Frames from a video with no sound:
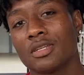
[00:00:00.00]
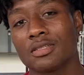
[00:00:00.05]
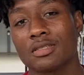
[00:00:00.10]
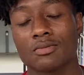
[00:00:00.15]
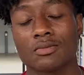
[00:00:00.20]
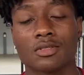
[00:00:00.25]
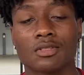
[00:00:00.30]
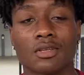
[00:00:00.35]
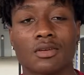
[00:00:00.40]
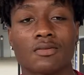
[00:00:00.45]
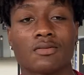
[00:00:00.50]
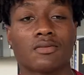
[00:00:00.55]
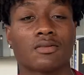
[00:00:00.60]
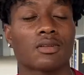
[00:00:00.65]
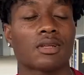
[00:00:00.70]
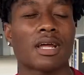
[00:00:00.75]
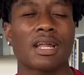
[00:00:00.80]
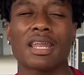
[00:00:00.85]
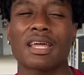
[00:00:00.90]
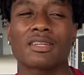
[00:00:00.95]
some stuff. And
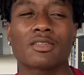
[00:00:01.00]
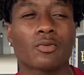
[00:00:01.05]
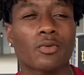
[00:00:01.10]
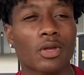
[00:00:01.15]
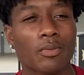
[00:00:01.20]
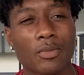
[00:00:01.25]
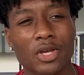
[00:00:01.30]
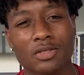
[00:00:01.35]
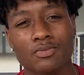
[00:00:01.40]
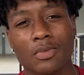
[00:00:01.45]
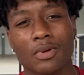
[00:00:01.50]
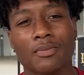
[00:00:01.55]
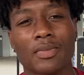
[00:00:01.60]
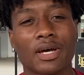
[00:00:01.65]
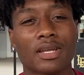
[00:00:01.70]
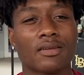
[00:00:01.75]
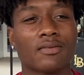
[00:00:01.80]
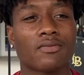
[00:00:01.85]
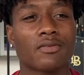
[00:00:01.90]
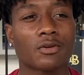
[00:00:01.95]
I like the way it makes my
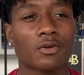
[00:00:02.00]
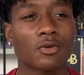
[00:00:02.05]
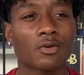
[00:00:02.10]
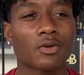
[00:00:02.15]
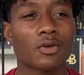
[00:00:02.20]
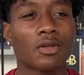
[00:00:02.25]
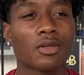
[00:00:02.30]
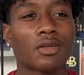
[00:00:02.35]
body feel.